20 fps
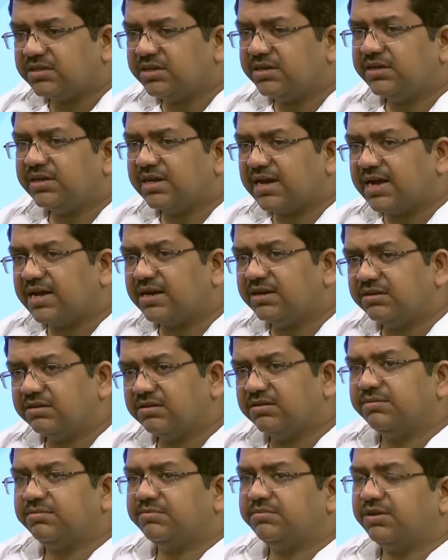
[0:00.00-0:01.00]

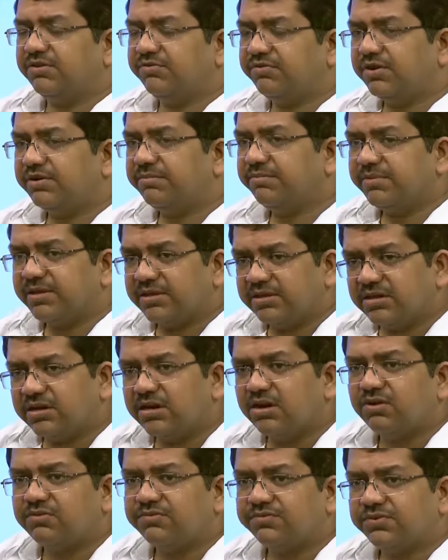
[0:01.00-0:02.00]
entire different
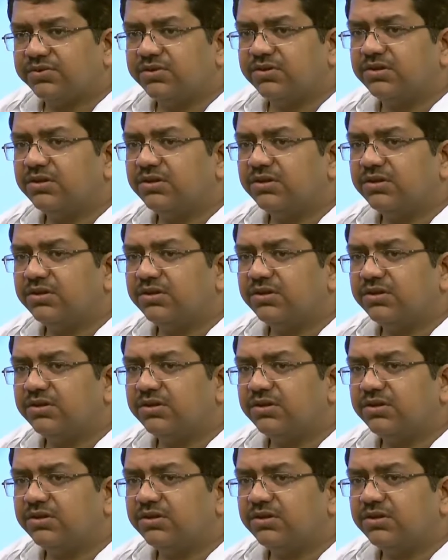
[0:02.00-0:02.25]
method of